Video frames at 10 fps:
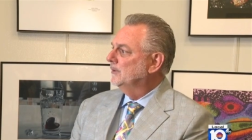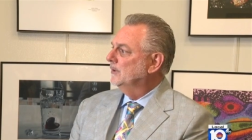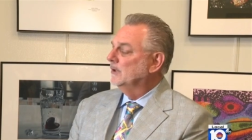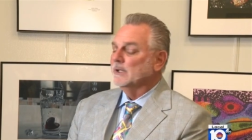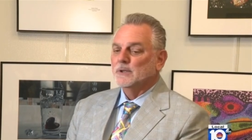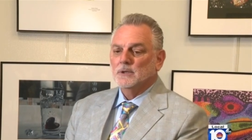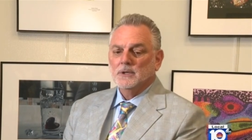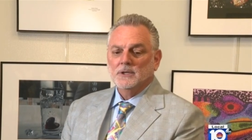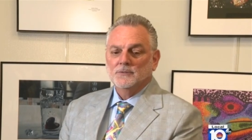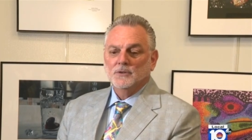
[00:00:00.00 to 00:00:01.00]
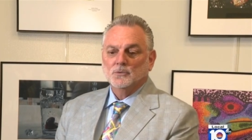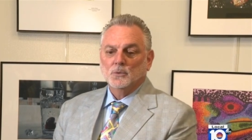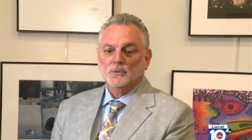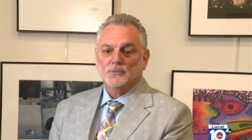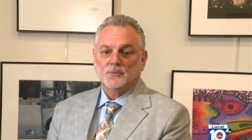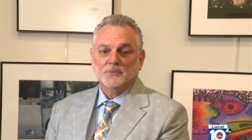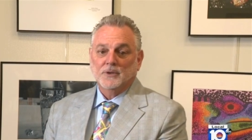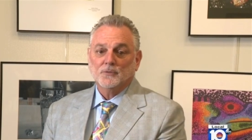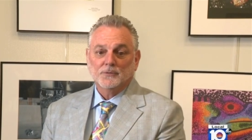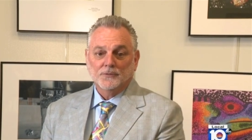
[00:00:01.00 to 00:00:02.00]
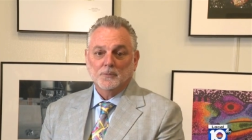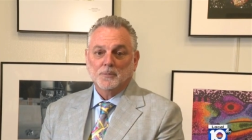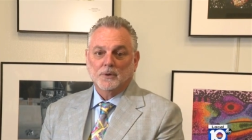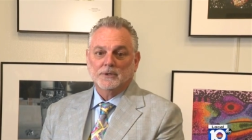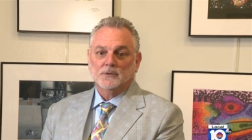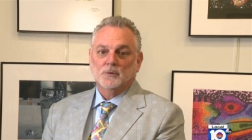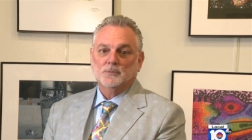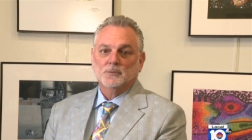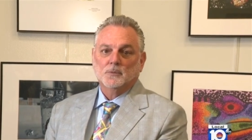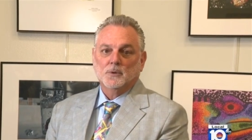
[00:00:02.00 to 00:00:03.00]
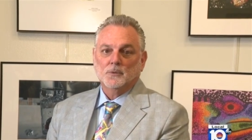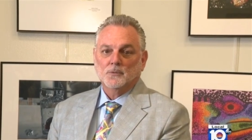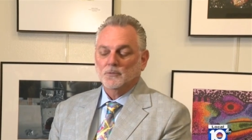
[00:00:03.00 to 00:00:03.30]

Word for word: the uh, individuals from several different bargaining groups were